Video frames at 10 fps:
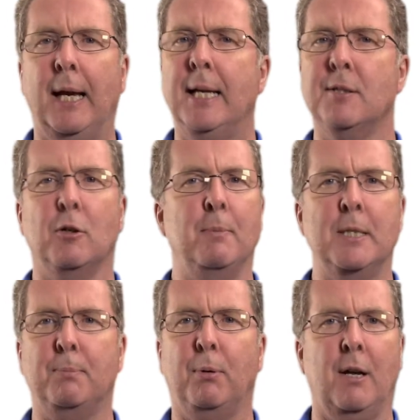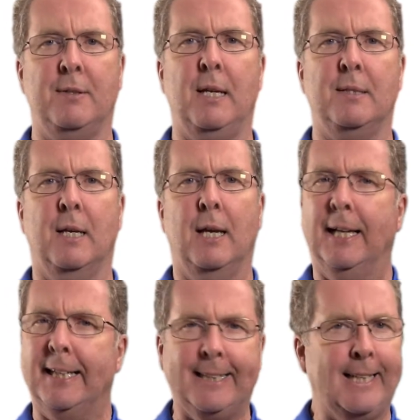hit or miss process
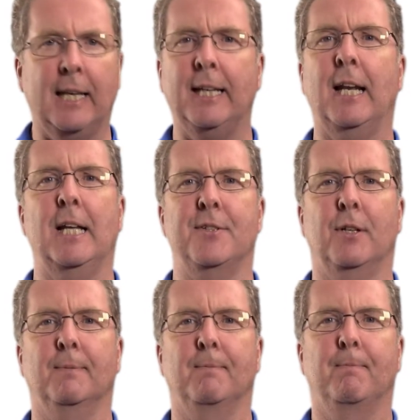getting an answer.